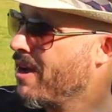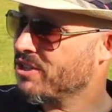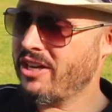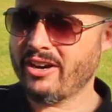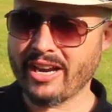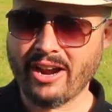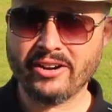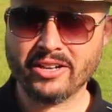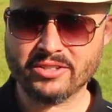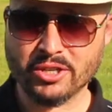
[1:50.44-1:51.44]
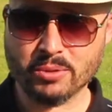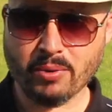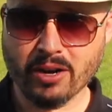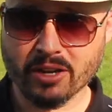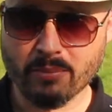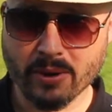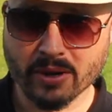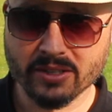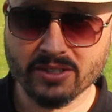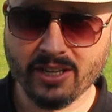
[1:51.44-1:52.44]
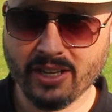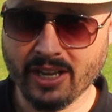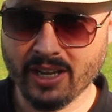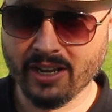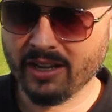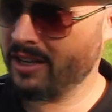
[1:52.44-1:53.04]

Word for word: actually here at Arundel Station Park, and you're probably gonna see a